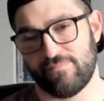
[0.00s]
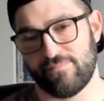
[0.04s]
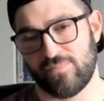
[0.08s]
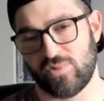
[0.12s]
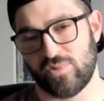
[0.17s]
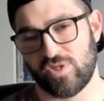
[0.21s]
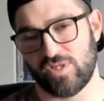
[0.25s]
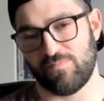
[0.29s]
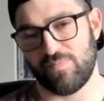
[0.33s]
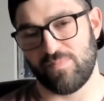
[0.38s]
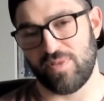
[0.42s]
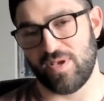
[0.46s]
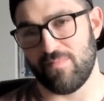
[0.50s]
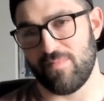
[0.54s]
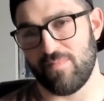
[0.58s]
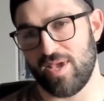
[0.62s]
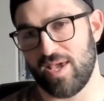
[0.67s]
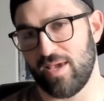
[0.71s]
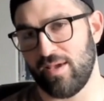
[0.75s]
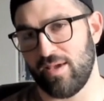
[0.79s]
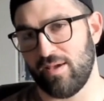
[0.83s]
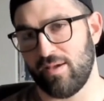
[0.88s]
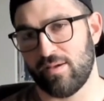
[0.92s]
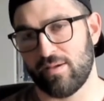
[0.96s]
just be
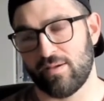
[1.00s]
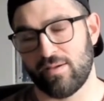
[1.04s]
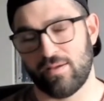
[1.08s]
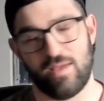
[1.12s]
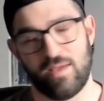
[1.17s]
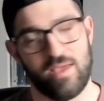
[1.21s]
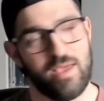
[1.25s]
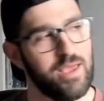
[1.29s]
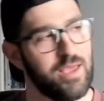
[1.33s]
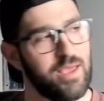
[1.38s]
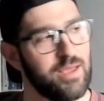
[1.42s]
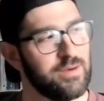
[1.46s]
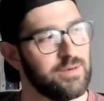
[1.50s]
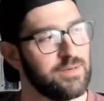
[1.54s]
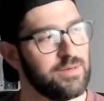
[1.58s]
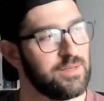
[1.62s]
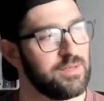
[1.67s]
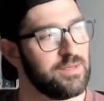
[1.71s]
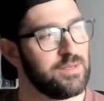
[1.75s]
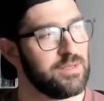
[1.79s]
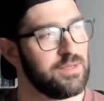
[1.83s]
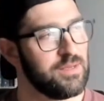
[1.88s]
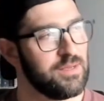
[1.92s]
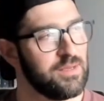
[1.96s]
me and
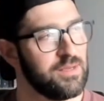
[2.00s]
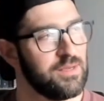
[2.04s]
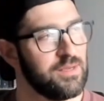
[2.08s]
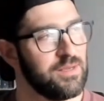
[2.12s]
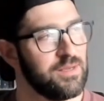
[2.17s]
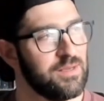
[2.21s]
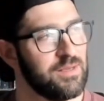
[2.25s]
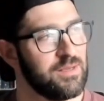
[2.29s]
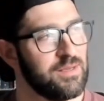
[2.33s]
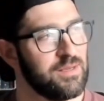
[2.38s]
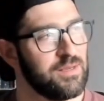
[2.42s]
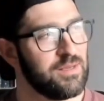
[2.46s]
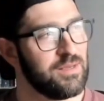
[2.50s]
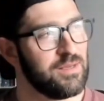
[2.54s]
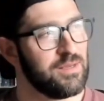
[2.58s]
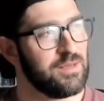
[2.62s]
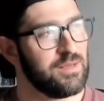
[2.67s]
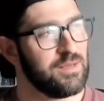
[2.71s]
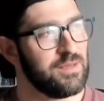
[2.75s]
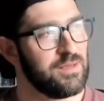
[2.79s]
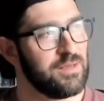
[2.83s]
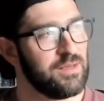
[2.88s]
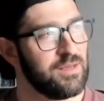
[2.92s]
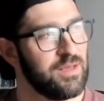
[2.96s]

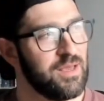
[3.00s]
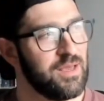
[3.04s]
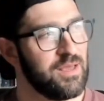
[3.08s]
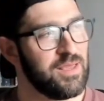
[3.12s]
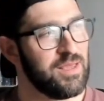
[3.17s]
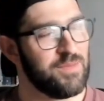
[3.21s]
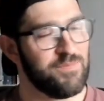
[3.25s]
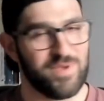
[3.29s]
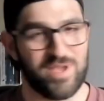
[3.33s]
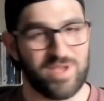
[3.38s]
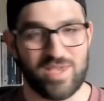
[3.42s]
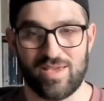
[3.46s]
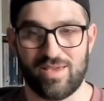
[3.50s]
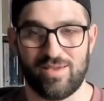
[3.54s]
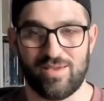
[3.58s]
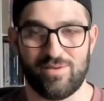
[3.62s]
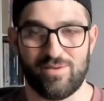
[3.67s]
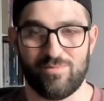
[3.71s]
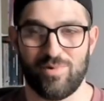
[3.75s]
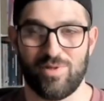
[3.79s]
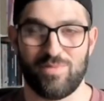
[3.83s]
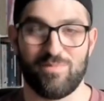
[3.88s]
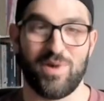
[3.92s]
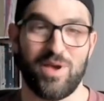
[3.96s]
be
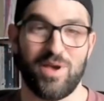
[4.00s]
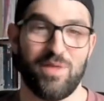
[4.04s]
with my